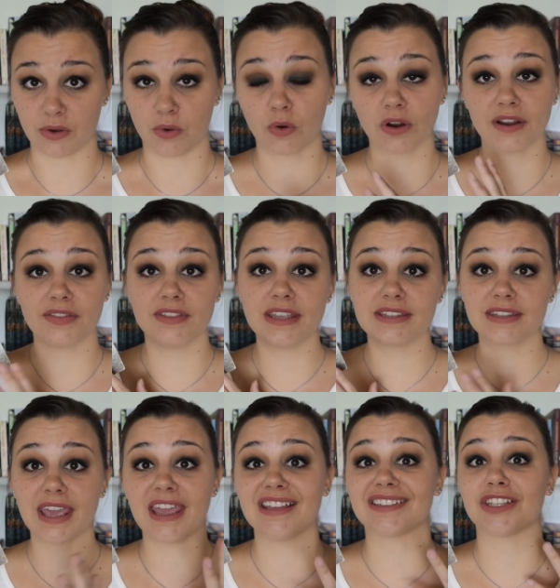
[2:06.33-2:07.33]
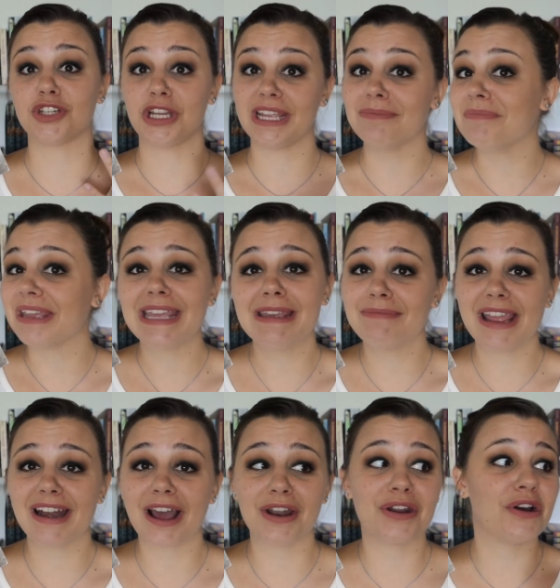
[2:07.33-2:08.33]
Or in this case, he may
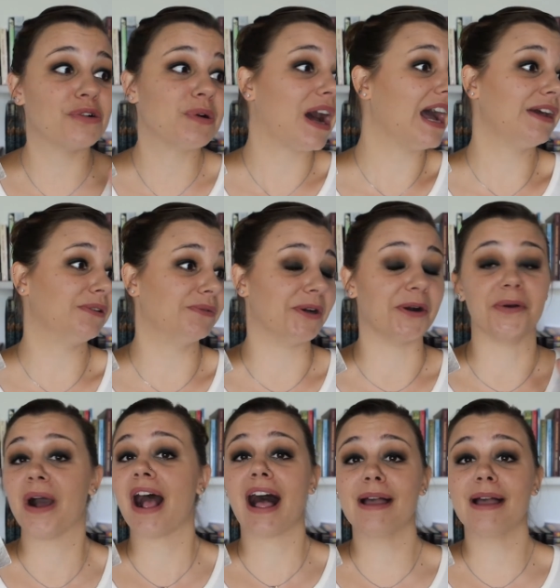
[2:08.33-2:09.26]
not know, I don't know.